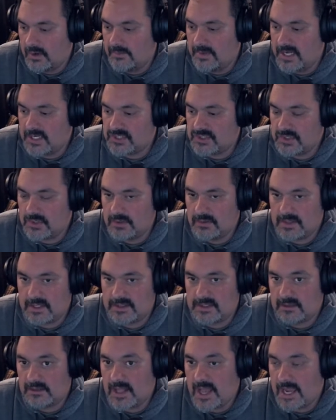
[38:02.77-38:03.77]
to make sure
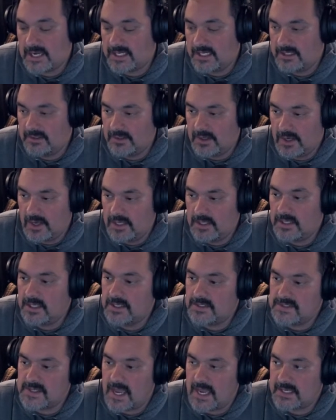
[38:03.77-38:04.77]
that the locking nut
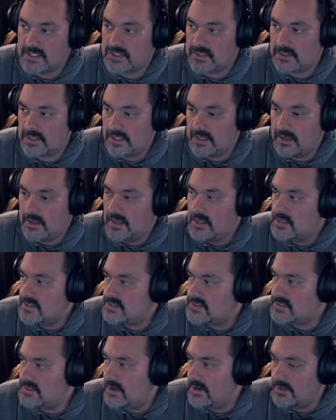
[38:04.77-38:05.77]
is actually
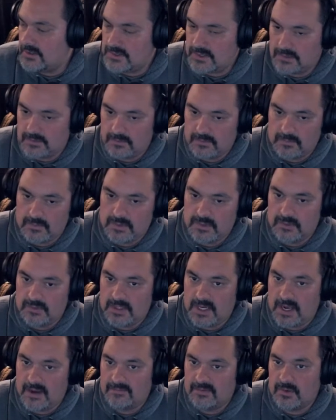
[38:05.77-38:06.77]
snug too. You
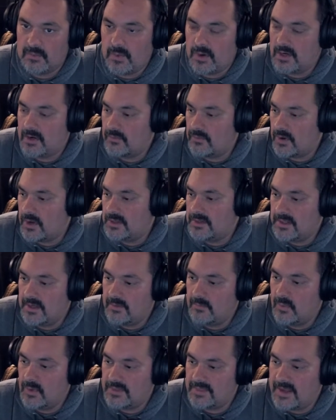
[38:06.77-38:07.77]
never want to run
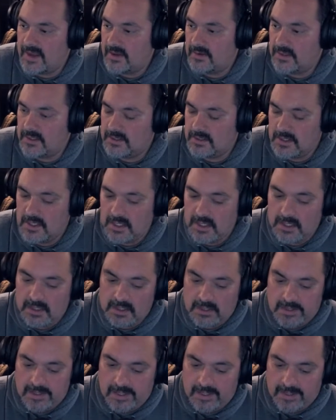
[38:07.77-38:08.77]
them without it.
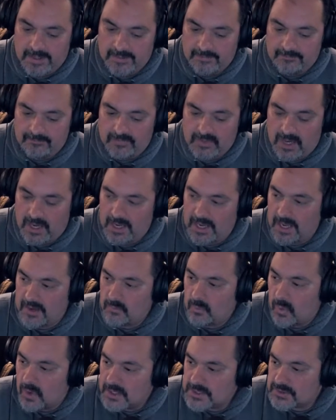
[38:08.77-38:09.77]
Um, I
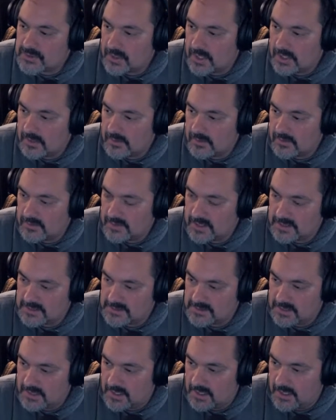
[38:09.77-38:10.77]
had one trailer
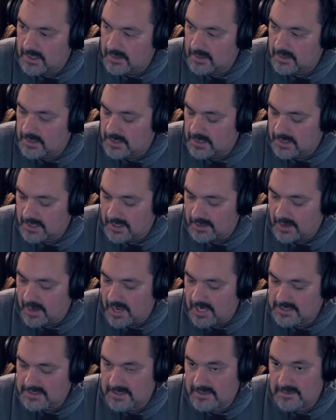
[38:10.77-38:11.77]
that uh, uh, a
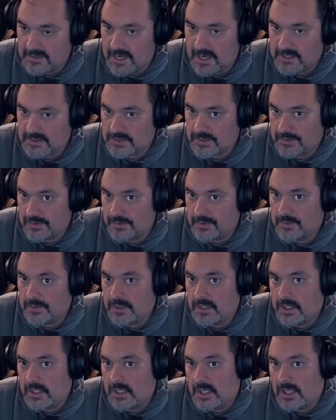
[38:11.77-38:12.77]
guy did that to
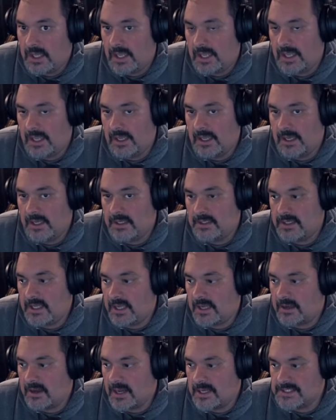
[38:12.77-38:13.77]
and
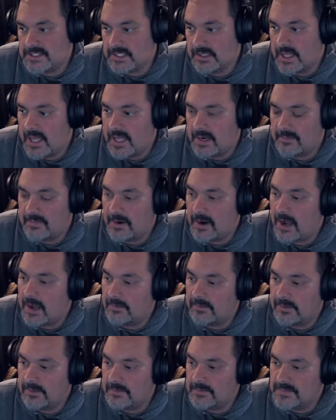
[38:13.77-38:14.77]
it caused a lot of
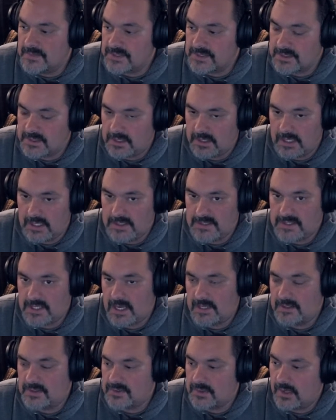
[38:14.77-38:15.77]
problems
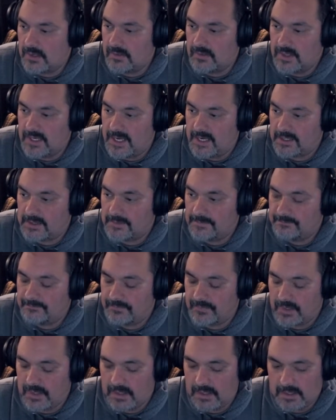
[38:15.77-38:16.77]
inside the trailer neck.
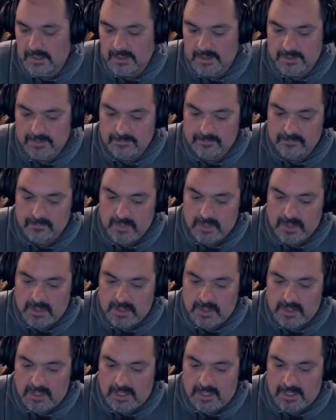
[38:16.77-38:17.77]
Um,
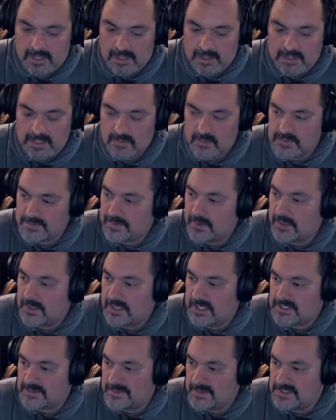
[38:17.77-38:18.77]
and it was pretty
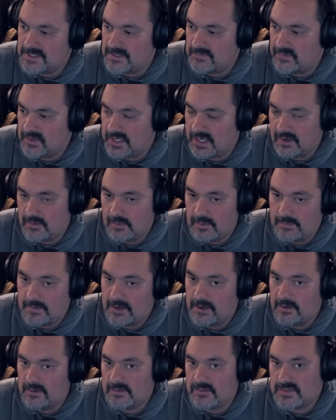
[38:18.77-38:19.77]
expensive to get
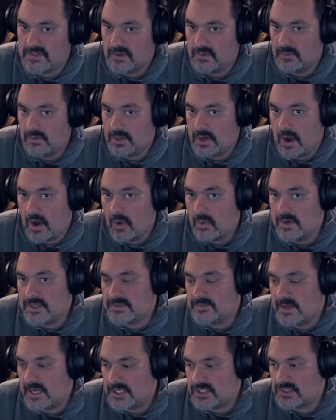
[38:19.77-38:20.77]
repaired. So
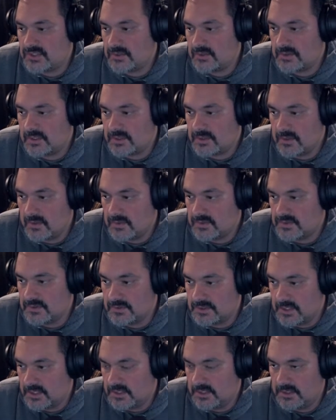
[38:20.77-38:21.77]
always make sure that those are
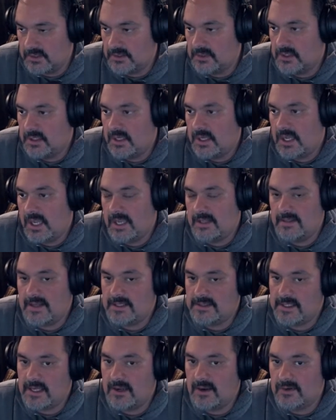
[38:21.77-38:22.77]
done and
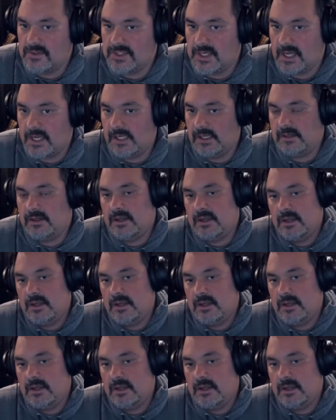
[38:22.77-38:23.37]
that they are tight.